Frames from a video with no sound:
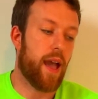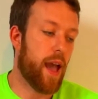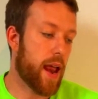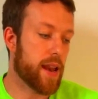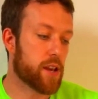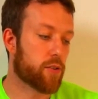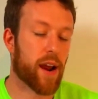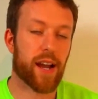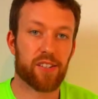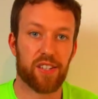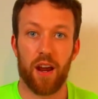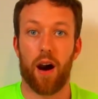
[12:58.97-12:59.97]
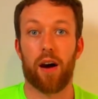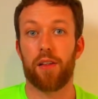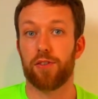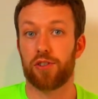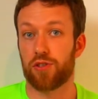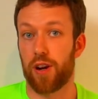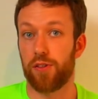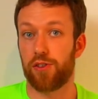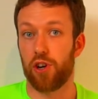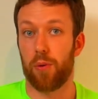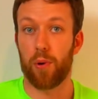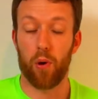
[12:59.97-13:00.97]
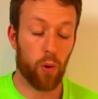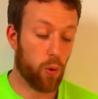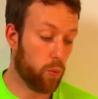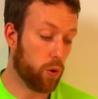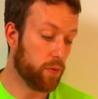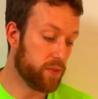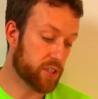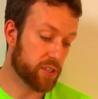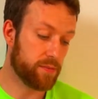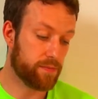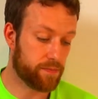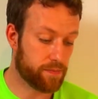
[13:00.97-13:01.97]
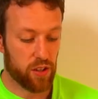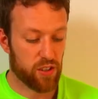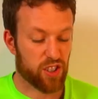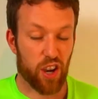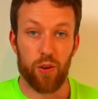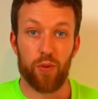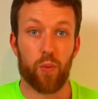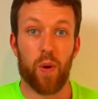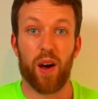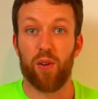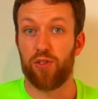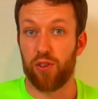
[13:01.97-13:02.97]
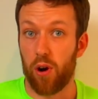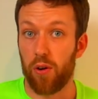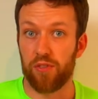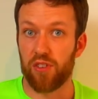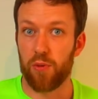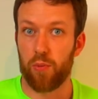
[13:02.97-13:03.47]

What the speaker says: any cracks in either Strength Shop or Wolverson. So the welds are obviously